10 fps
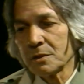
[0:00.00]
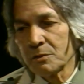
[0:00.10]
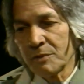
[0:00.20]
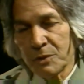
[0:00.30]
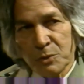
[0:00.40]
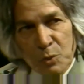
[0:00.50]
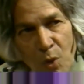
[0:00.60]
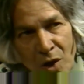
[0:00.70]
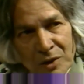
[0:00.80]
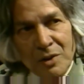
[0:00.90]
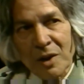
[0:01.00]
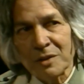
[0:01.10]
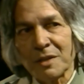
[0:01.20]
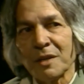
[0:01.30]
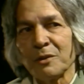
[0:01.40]
when you are
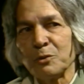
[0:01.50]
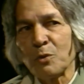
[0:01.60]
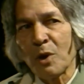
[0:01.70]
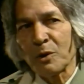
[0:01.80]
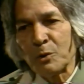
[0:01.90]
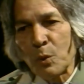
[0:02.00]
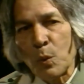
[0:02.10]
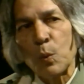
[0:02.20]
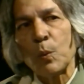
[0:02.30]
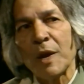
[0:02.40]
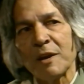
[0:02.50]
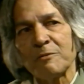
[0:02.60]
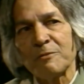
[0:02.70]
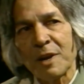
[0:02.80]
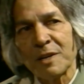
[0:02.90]
not there, you are no way of
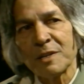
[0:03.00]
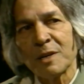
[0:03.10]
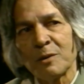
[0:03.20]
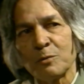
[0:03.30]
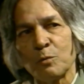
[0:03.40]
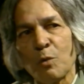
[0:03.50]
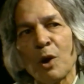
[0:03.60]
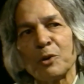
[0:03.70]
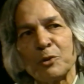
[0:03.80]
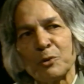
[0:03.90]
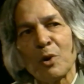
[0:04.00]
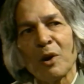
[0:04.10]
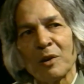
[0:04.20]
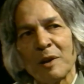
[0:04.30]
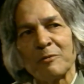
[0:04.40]
finding out what you
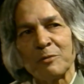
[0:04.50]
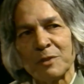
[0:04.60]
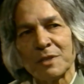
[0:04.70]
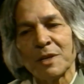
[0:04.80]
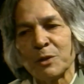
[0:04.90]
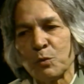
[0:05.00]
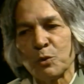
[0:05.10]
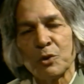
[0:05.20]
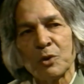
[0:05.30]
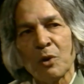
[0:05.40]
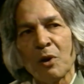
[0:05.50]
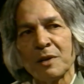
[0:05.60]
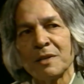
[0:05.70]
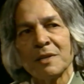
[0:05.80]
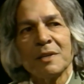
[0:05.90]
are left with, and you wouldn't call
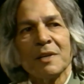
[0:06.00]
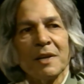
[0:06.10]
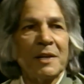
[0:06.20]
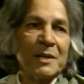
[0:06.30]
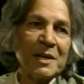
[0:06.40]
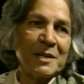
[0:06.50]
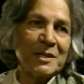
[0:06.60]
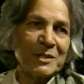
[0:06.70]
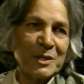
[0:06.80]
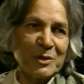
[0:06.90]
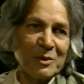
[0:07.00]
it an annihilation at